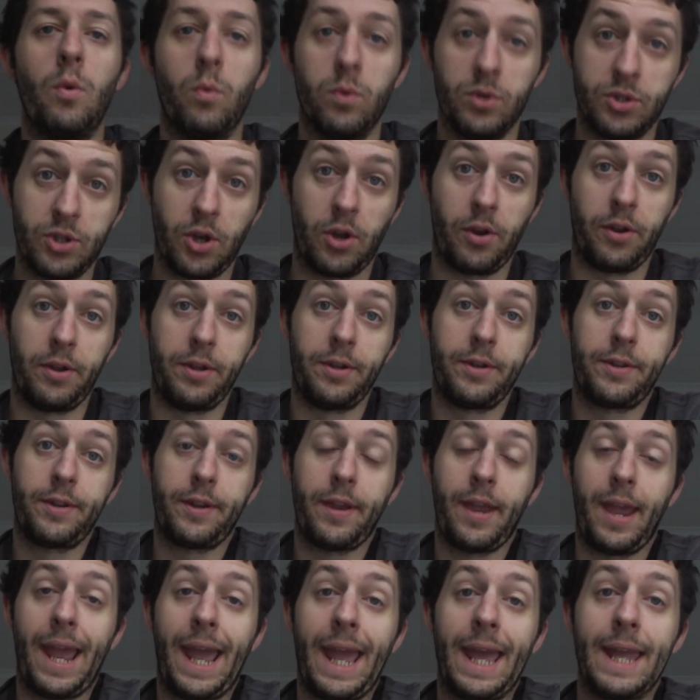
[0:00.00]
was on it.
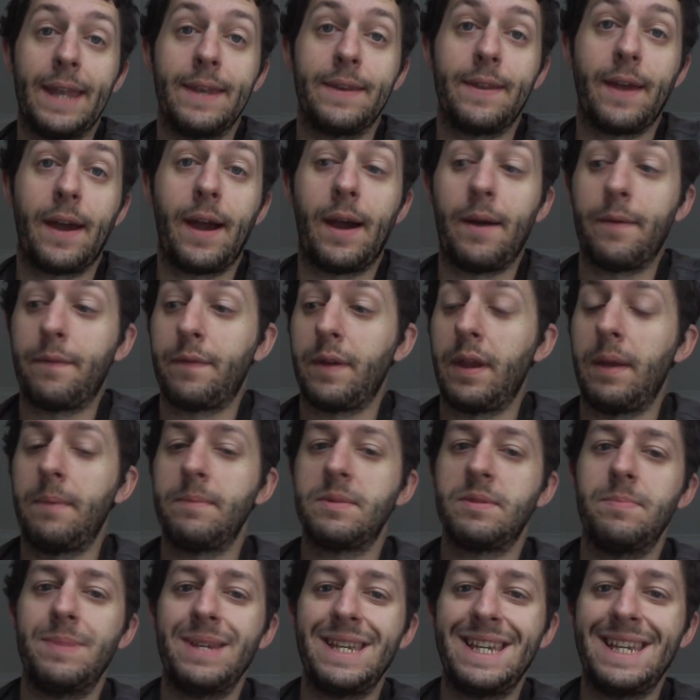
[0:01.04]
And uh, for him
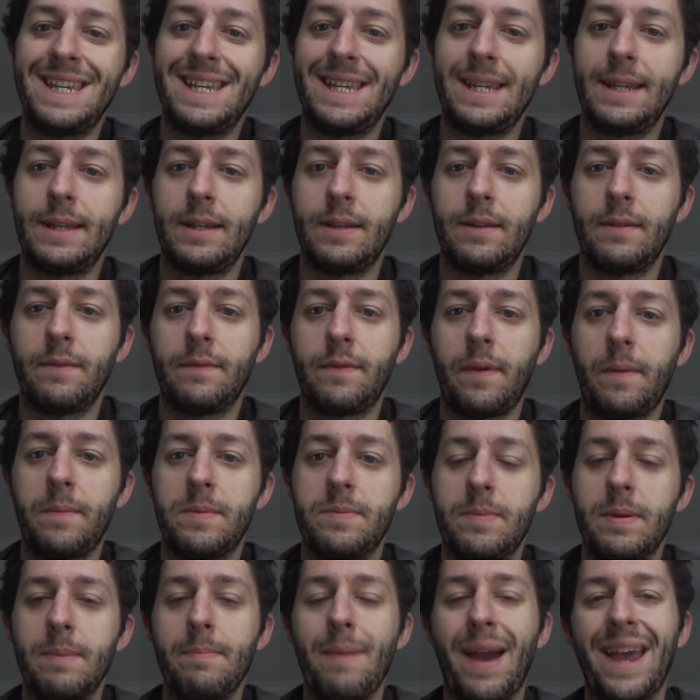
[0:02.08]
to be for him
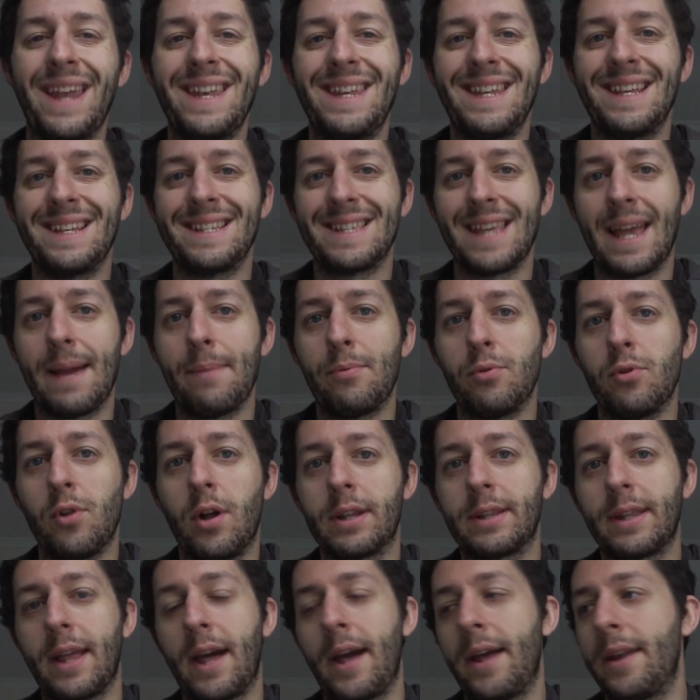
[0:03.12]
to be made an example
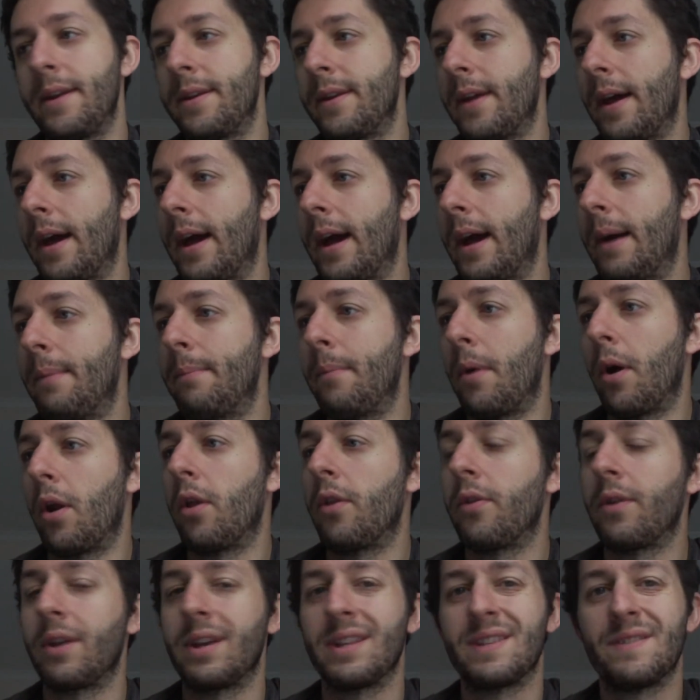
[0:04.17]
like that, um, I
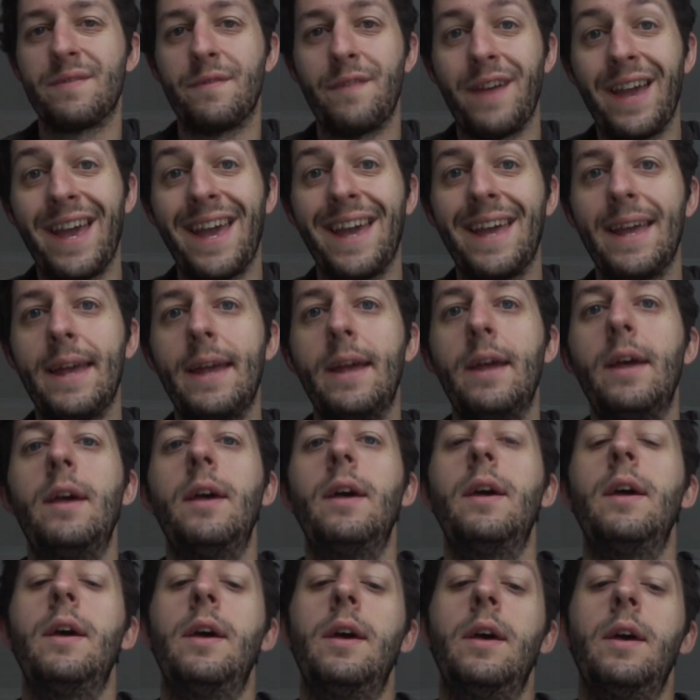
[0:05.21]
don't think it's fair.
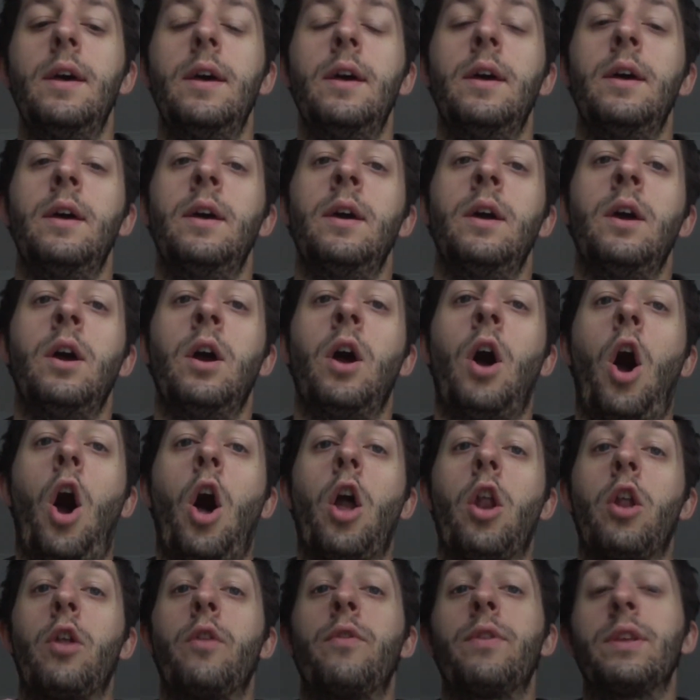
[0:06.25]

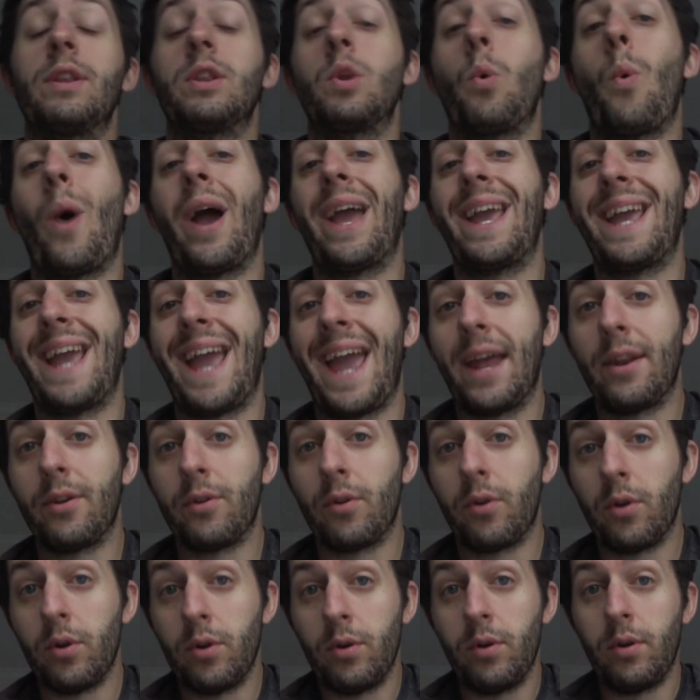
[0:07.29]
I don't think the way he
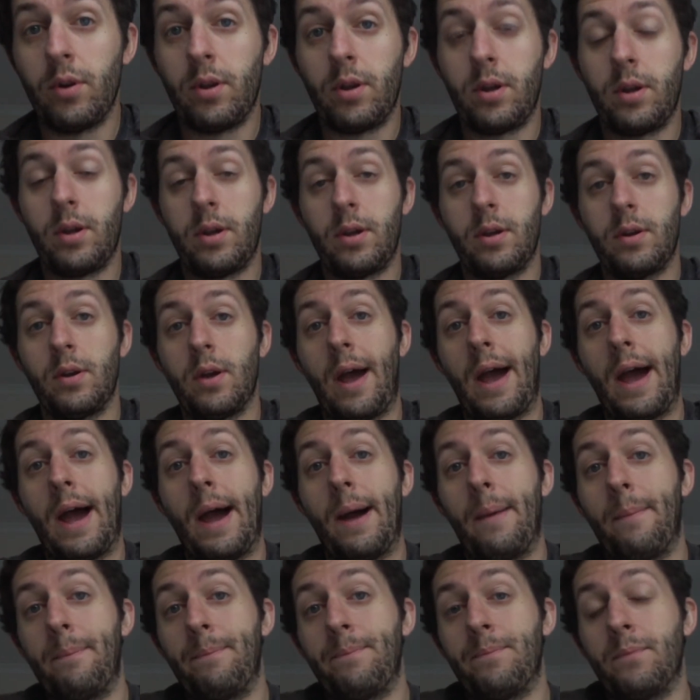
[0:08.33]
handled it,
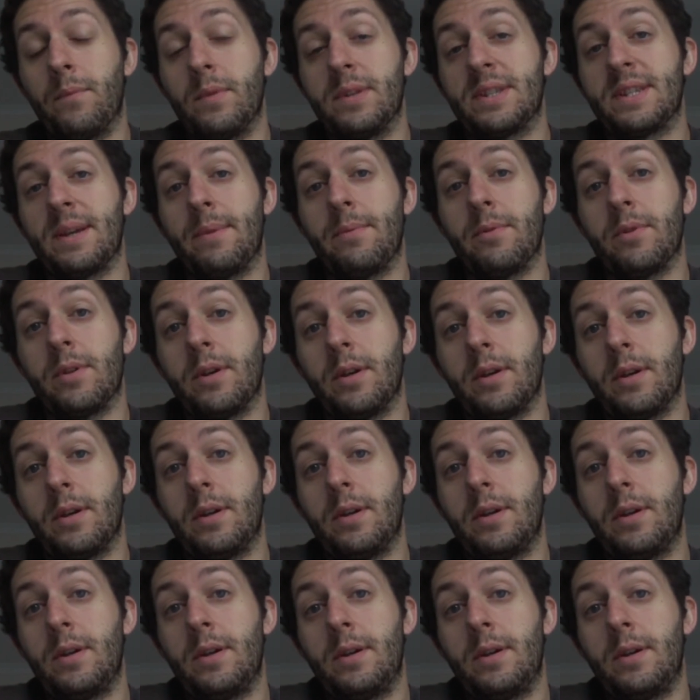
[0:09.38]
um, and some of the